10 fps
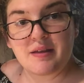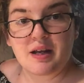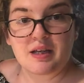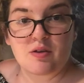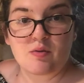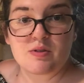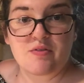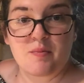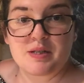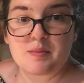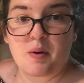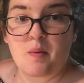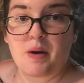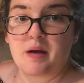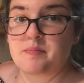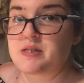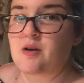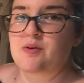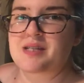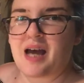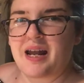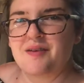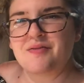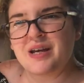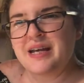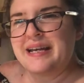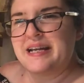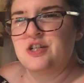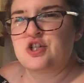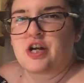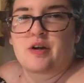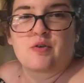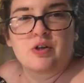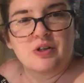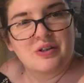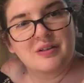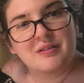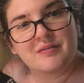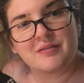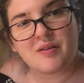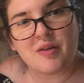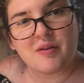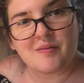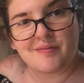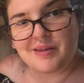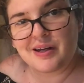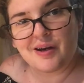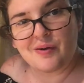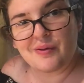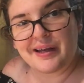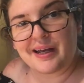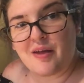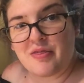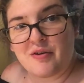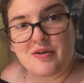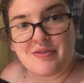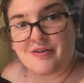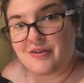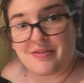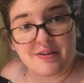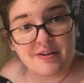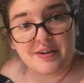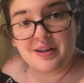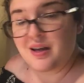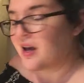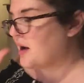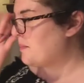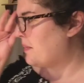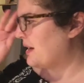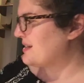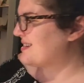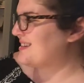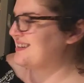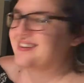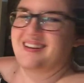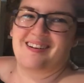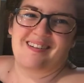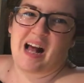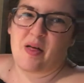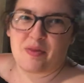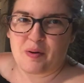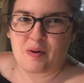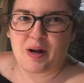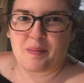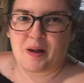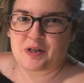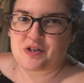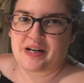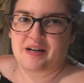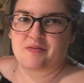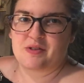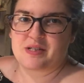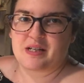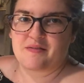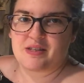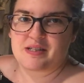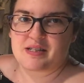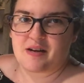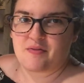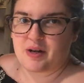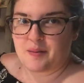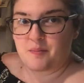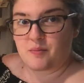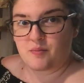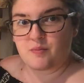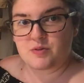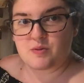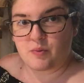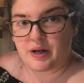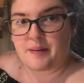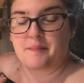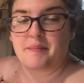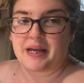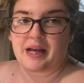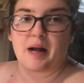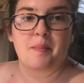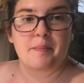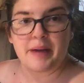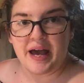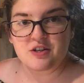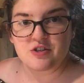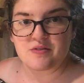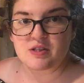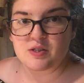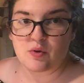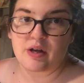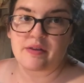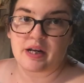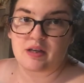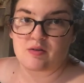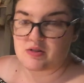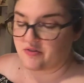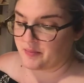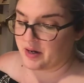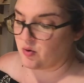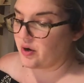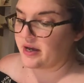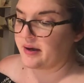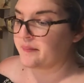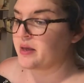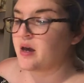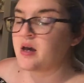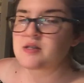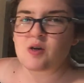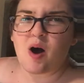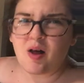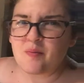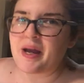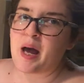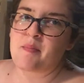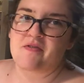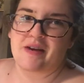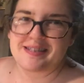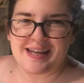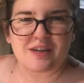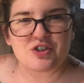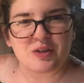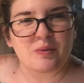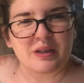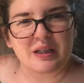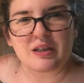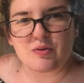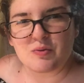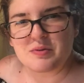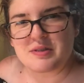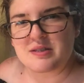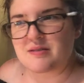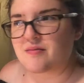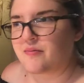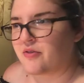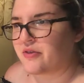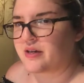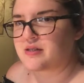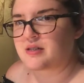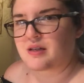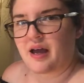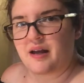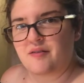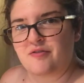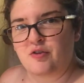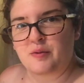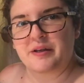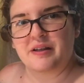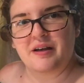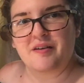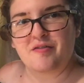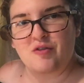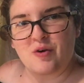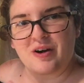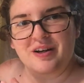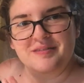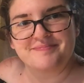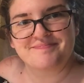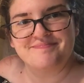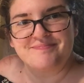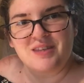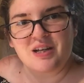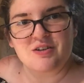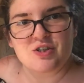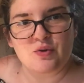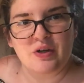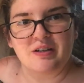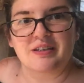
that I use from Espoma. So it's kind of, in general, you know, like a third, a third, a third, but I'll throw a couple extra handfuls in of this stuff when I'm when I'm making up a batch of the soil that I use for my Hoya. So all of my epiphytes actually really use this kind of formula for their soil